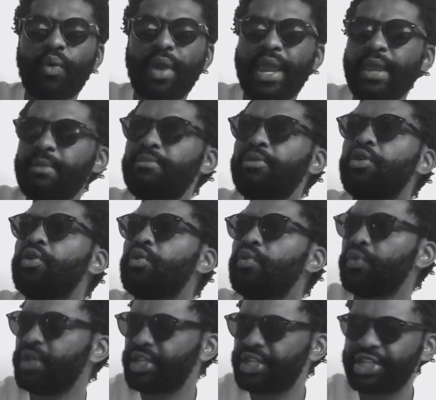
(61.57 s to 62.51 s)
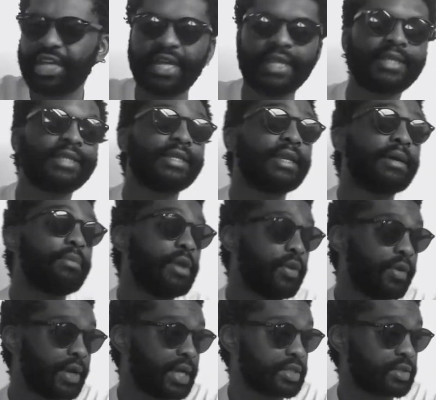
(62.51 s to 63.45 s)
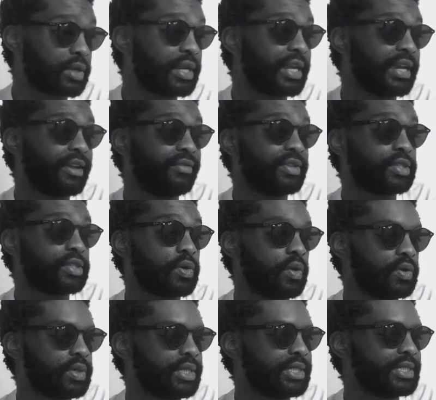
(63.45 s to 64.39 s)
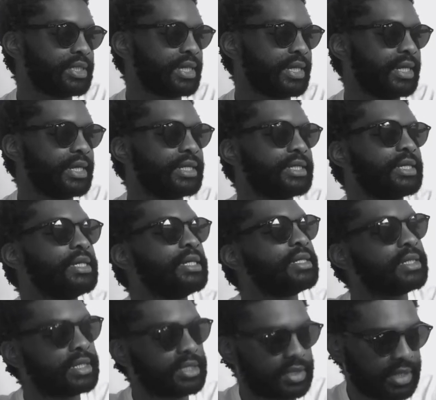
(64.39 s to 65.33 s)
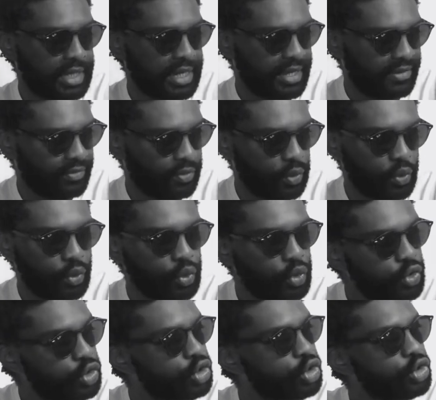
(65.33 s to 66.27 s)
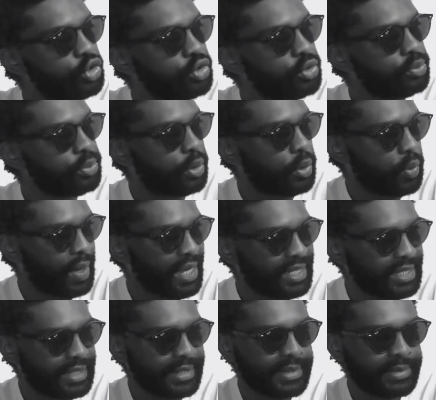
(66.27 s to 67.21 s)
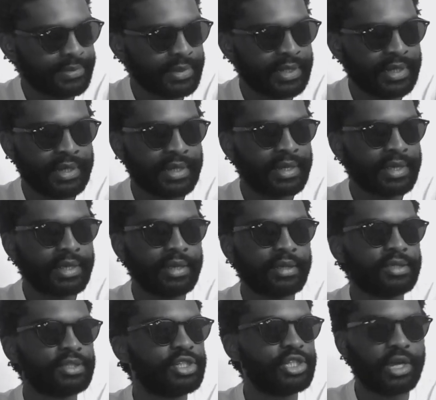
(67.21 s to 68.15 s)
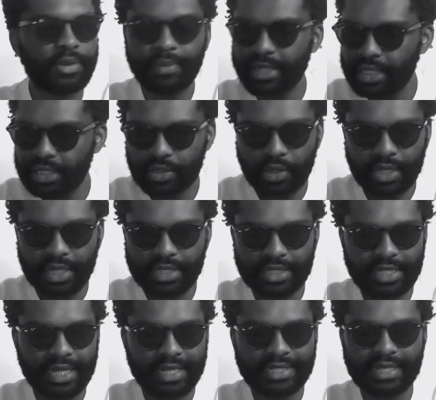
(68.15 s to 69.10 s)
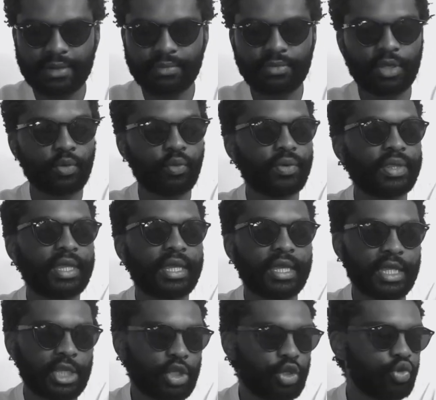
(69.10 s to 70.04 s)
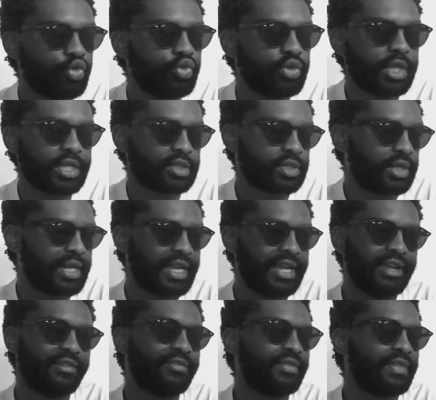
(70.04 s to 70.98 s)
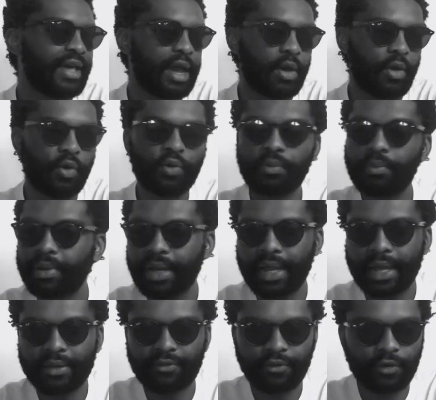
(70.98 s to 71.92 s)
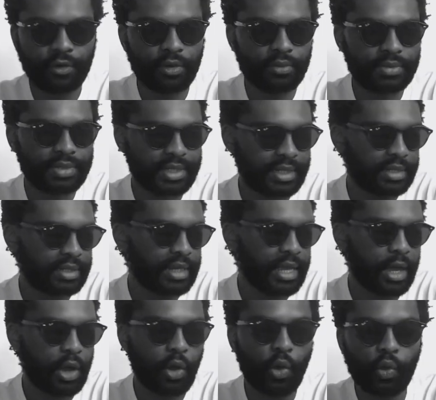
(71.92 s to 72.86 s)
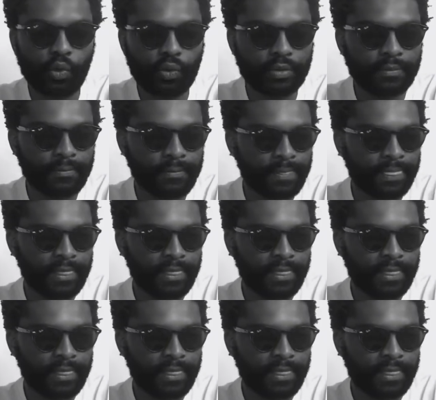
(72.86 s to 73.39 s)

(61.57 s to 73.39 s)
Weibo, WeChat. In America is going to have own internet that's going to have your YouTube, your WhatsApp. Germany is going to start something with the EU that's going to have their own platforms and their own